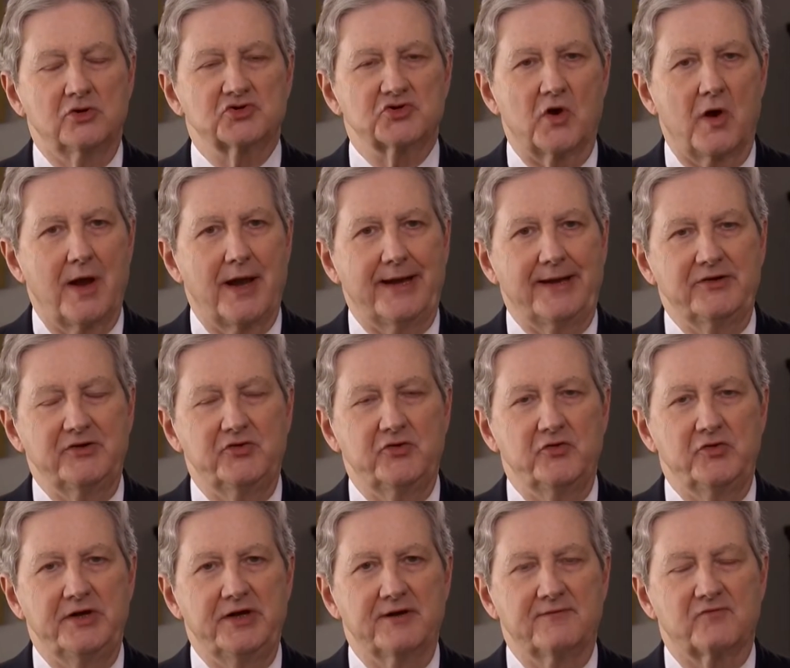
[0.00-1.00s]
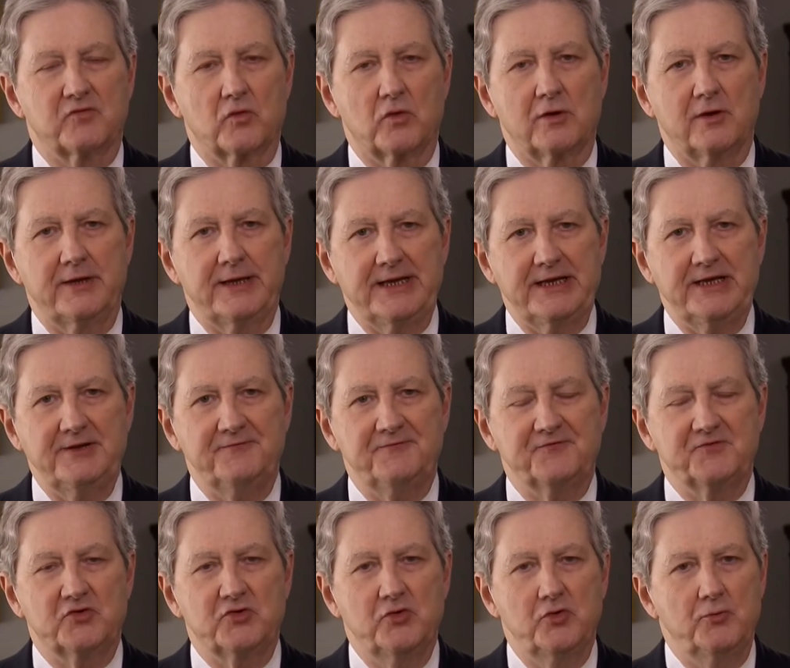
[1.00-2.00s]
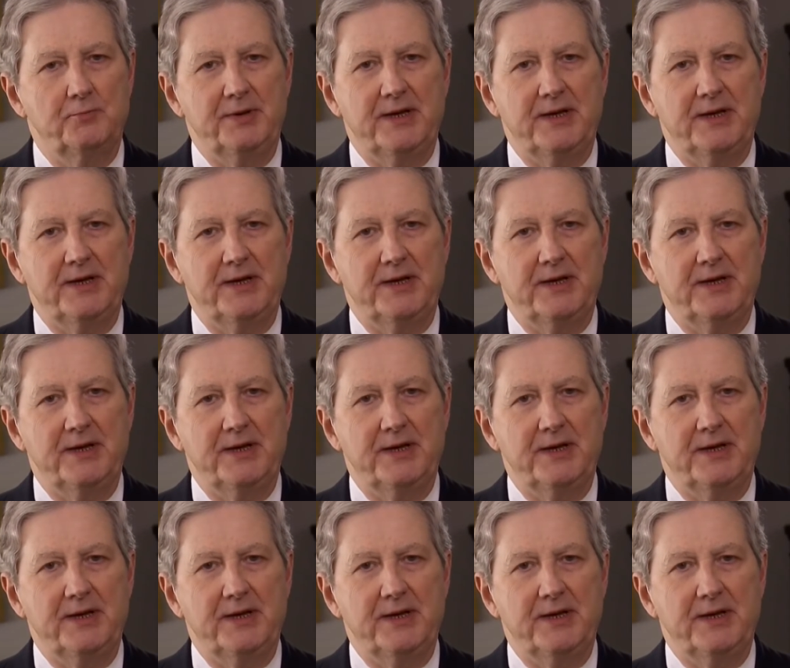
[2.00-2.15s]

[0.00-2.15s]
trying to give relief to